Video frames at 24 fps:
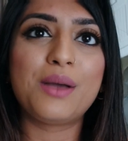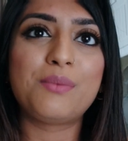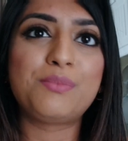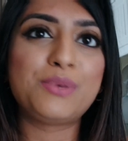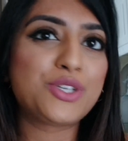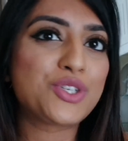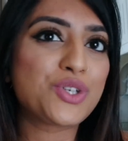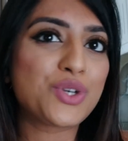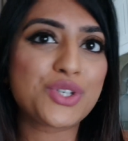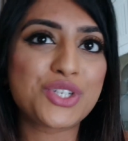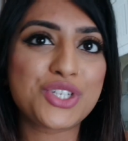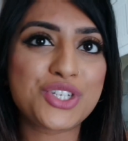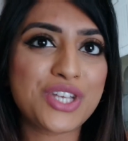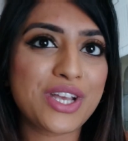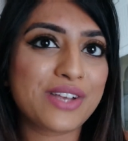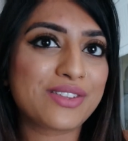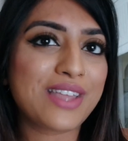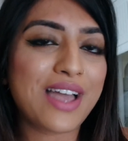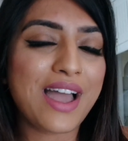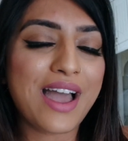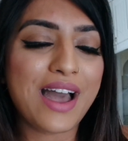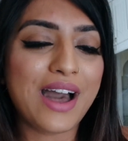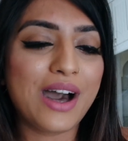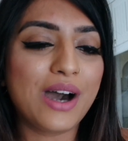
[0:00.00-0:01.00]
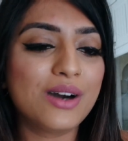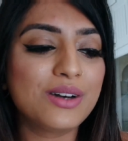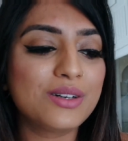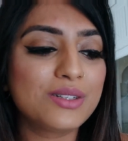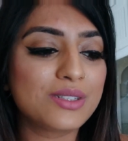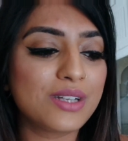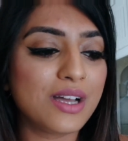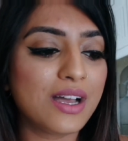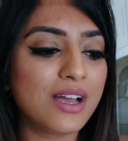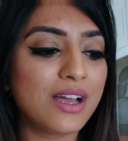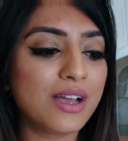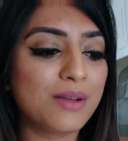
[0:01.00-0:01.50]
Be sure to check that
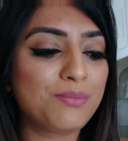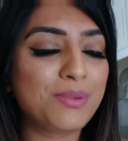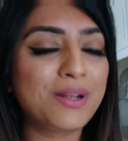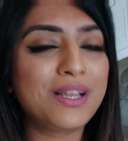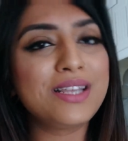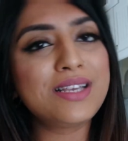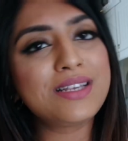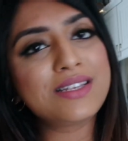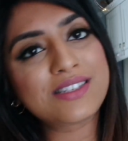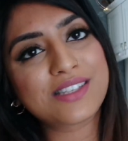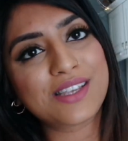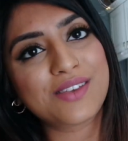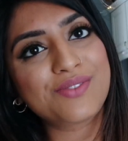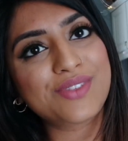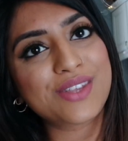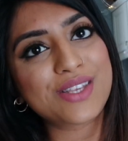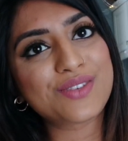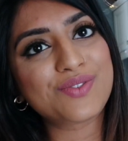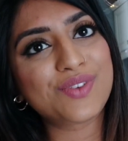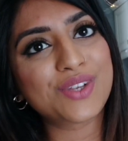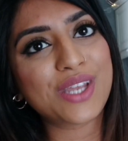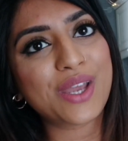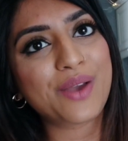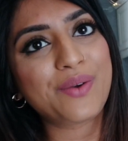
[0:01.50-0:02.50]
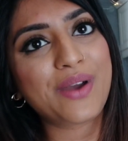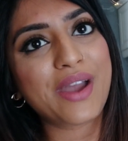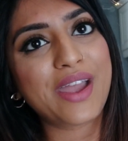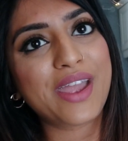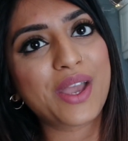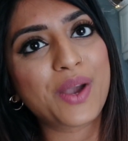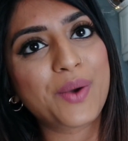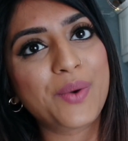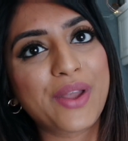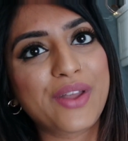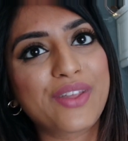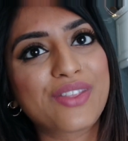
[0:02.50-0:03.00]
out. Please give this video a
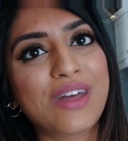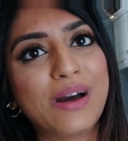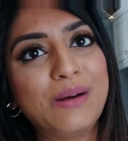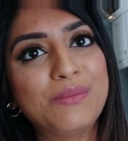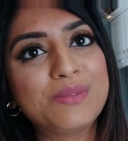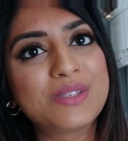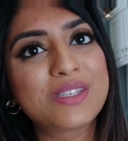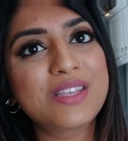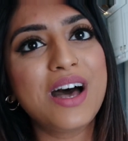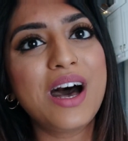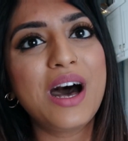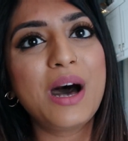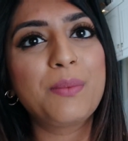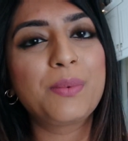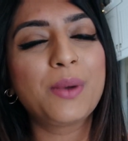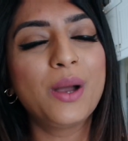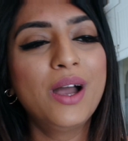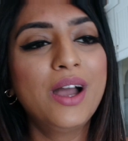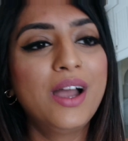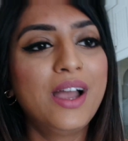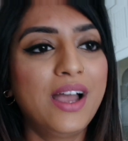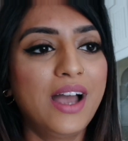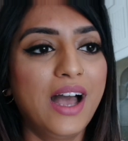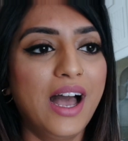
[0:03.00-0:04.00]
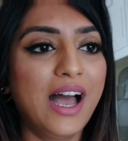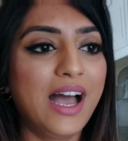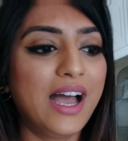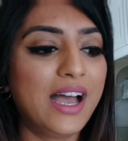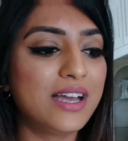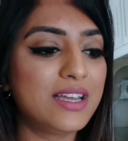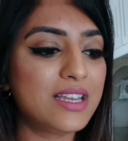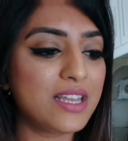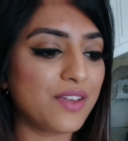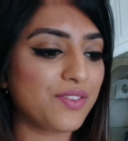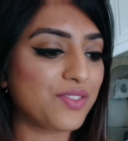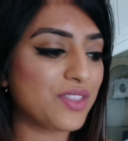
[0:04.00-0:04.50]
quick thumbs up,
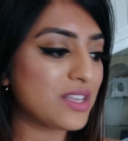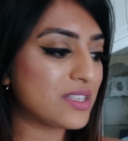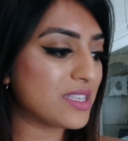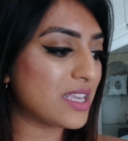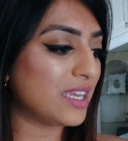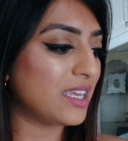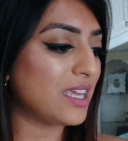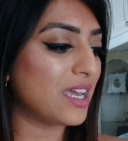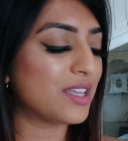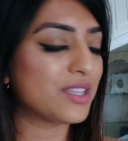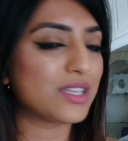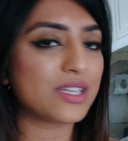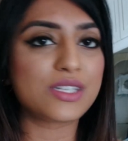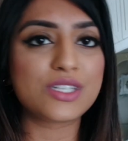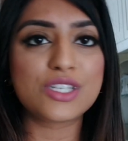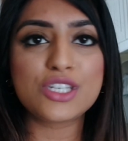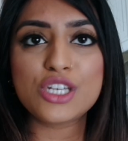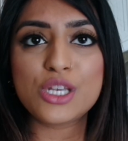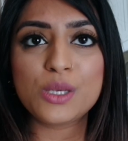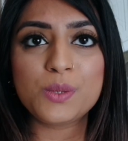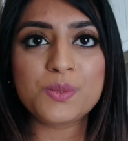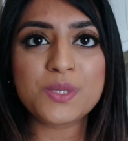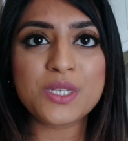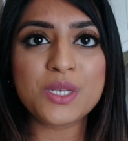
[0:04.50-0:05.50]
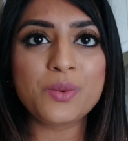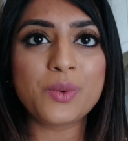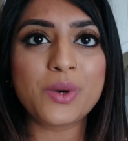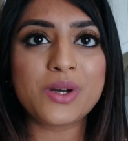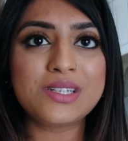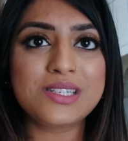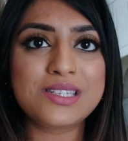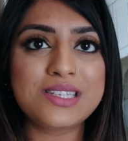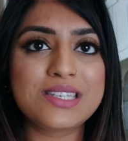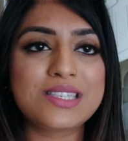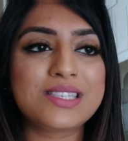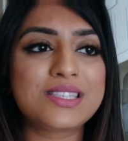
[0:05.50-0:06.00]
and if there's any other dupes you
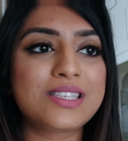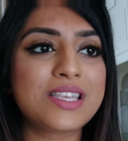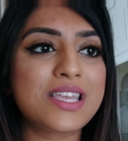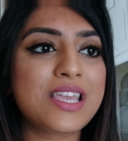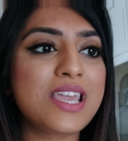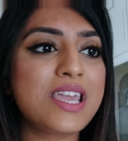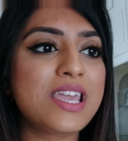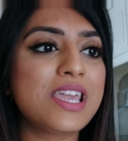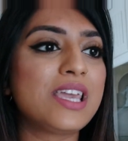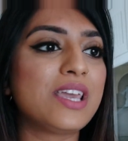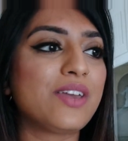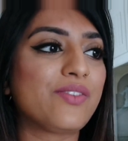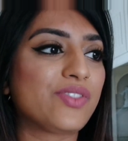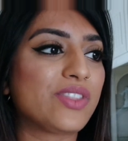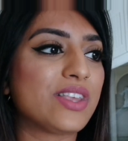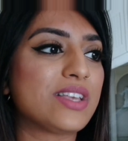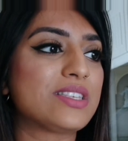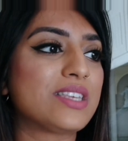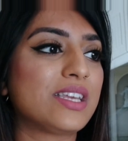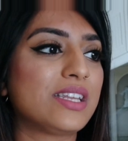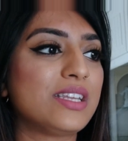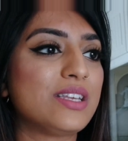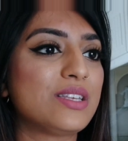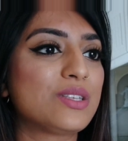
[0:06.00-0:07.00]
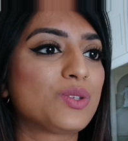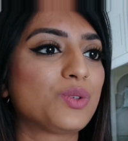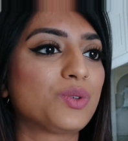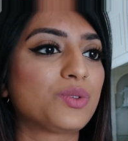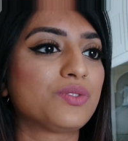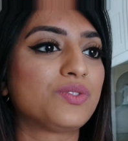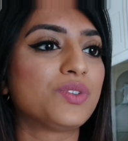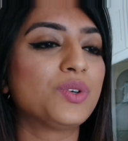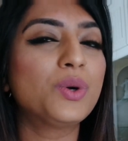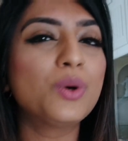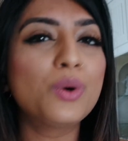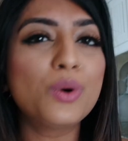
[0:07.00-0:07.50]
want to see, if there's any sort
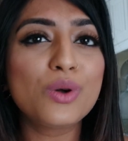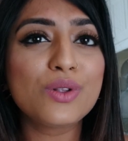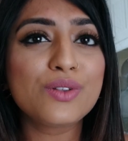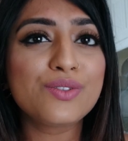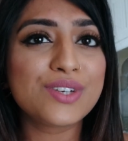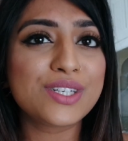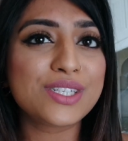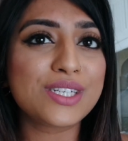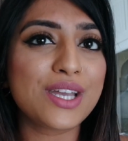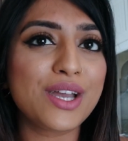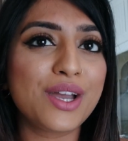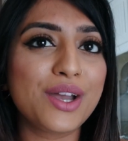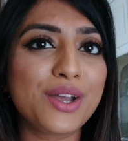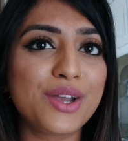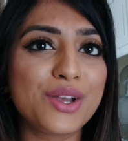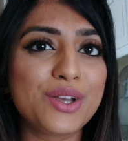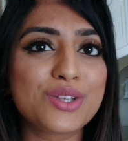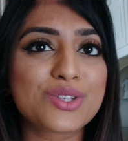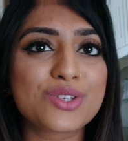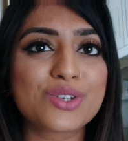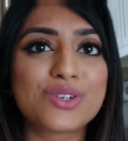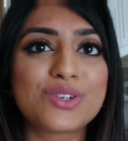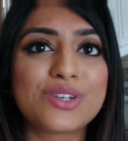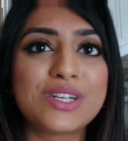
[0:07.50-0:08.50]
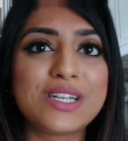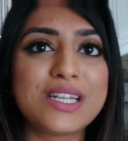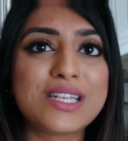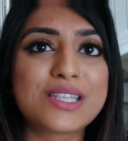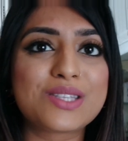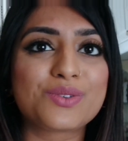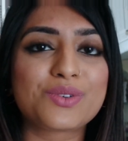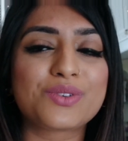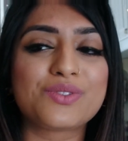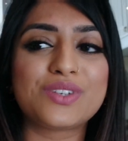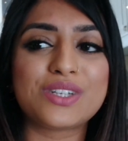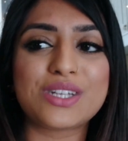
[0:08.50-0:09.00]
of haul videos or any
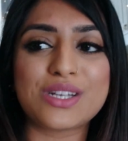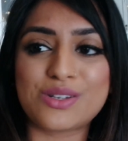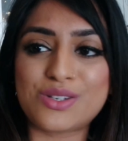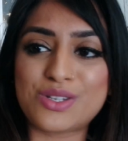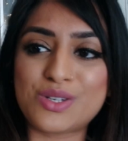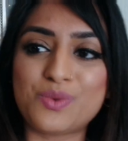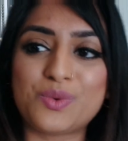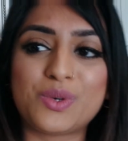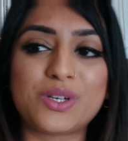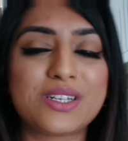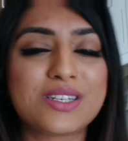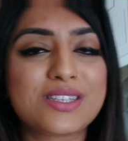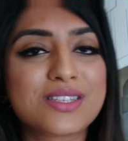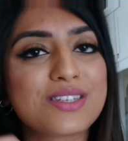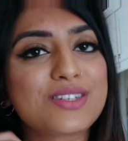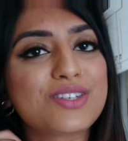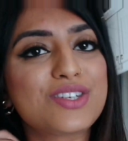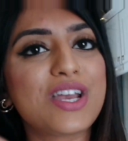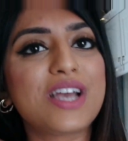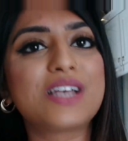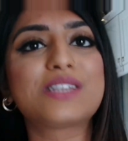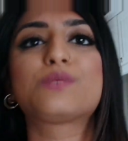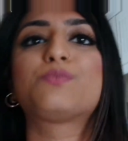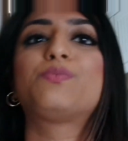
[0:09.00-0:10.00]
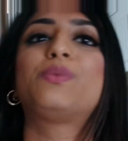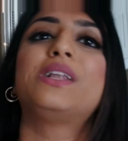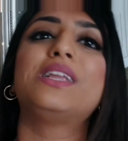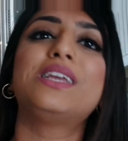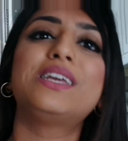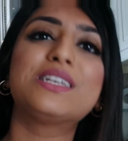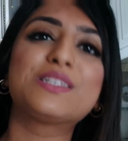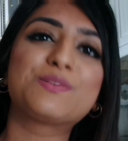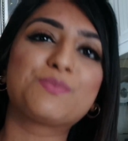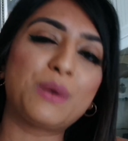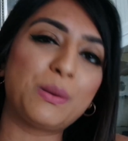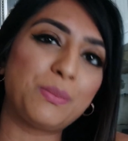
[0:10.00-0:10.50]
sort of videos you want to suggest,
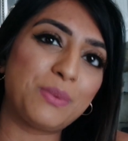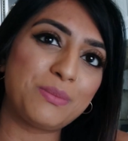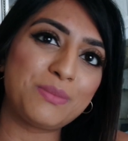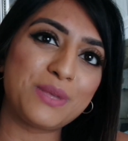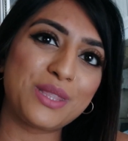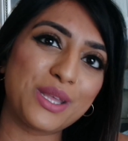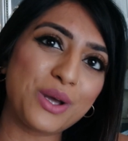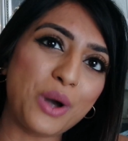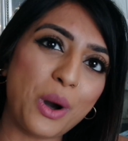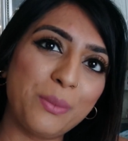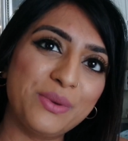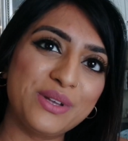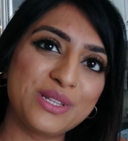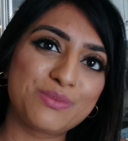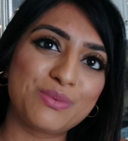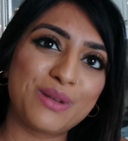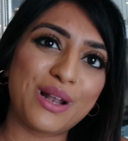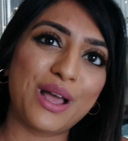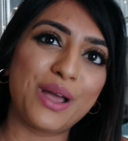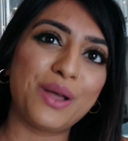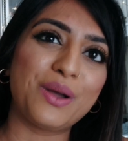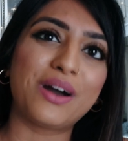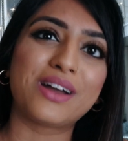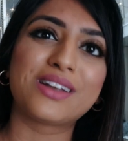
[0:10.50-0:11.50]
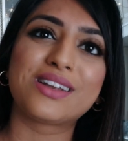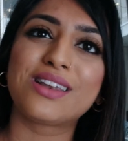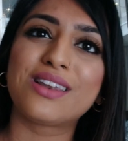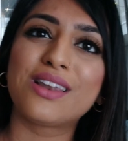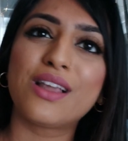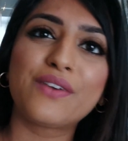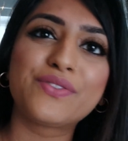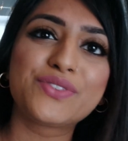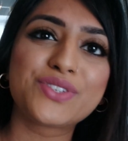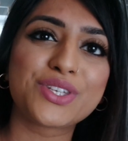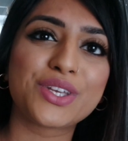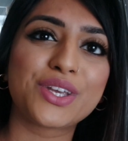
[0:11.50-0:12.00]
please pop them in the comments below. I'd
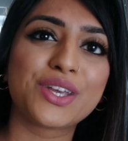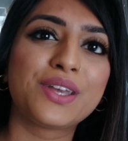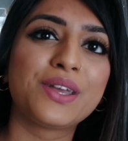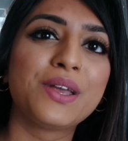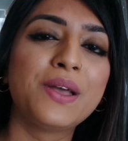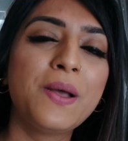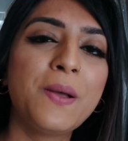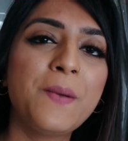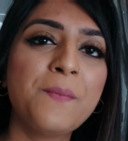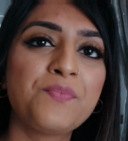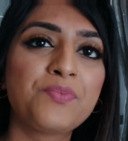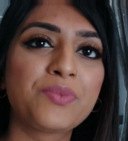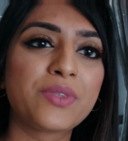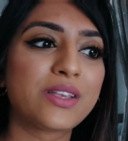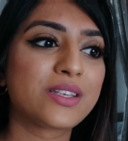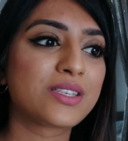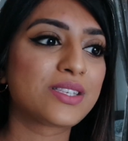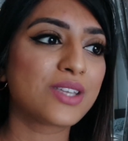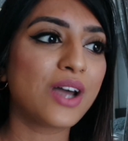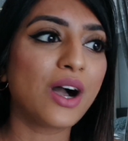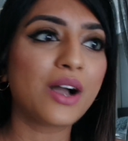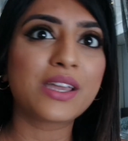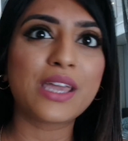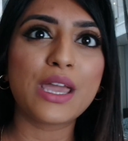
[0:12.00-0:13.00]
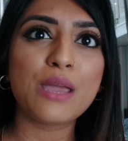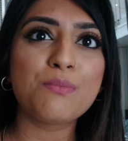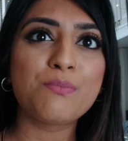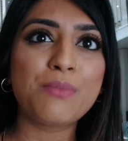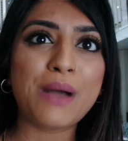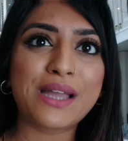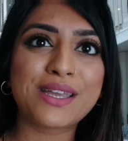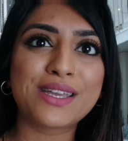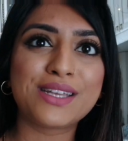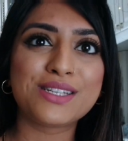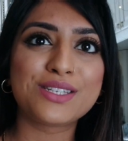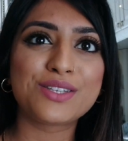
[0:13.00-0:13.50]
love to start getting
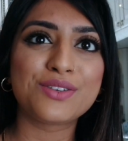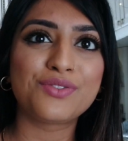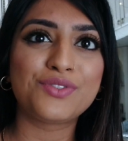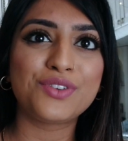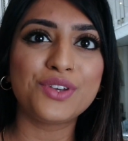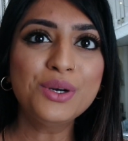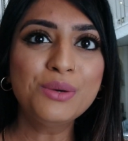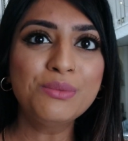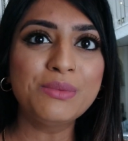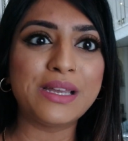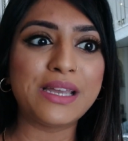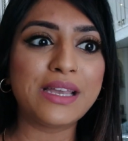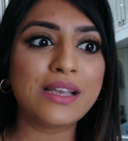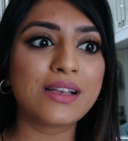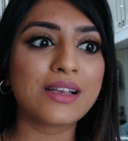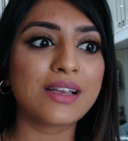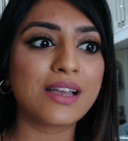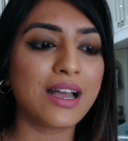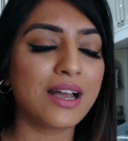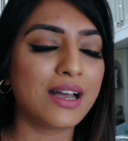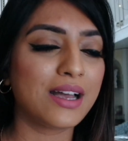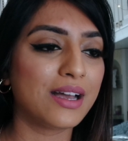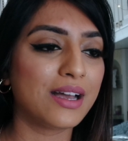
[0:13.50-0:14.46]
back into filming.